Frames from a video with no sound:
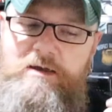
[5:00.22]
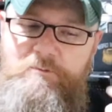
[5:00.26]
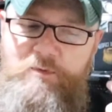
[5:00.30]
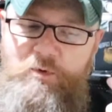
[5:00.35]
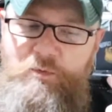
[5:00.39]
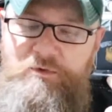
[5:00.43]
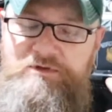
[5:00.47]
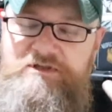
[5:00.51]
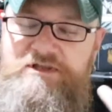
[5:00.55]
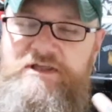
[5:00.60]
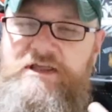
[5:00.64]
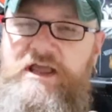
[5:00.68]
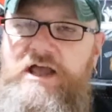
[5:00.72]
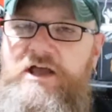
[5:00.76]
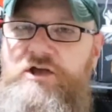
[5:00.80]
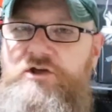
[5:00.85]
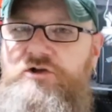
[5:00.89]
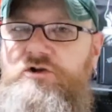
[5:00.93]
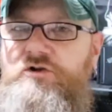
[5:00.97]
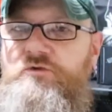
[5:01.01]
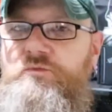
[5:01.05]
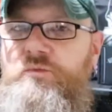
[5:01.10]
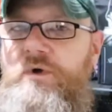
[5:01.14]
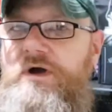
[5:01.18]
but when you get a
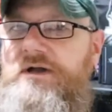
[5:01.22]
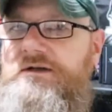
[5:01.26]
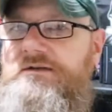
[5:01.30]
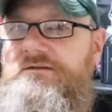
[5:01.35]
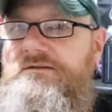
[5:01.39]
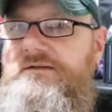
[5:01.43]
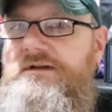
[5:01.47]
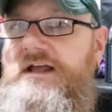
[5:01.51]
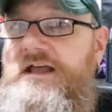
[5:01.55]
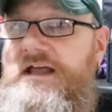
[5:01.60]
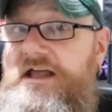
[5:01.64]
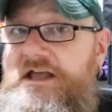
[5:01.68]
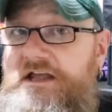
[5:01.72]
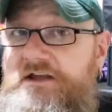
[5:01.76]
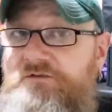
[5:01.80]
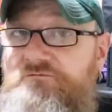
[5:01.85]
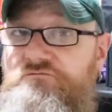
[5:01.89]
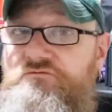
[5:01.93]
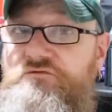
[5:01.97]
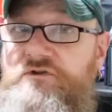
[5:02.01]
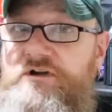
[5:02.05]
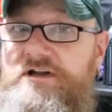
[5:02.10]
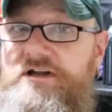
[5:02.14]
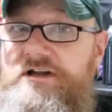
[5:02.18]
good one,
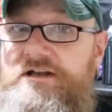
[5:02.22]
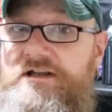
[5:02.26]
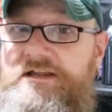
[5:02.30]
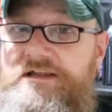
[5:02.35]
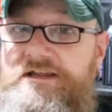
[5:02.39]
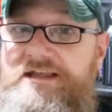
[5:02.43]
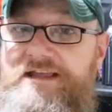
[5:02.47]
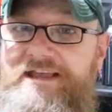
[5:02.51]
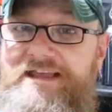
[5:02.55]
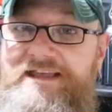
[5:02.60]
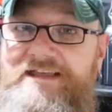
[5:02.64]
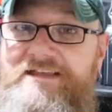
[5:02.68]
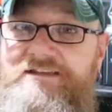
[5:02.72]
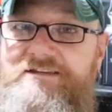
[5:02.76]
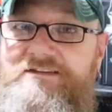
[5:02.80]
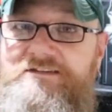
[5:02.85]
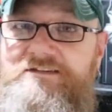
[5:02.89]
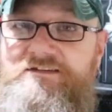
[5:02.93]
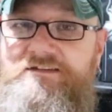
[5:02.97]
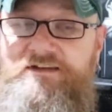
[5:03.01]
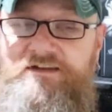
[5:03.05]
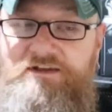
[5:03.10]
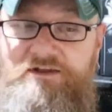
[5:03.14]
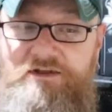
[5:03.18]
it really
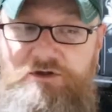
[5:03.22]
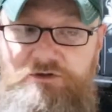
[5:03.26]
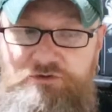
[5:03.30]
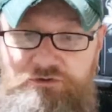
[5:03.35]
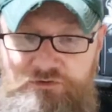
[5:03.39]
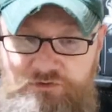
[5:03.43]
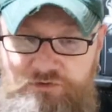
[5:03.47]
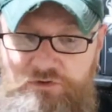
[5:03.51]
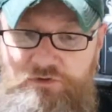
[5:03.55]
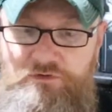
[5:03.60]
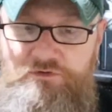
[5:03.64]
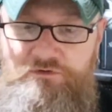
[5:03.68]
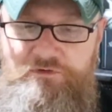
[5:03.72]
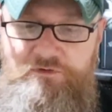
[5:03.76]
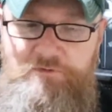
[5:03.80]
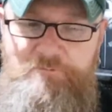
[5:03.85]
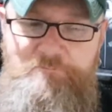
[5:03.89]
is good.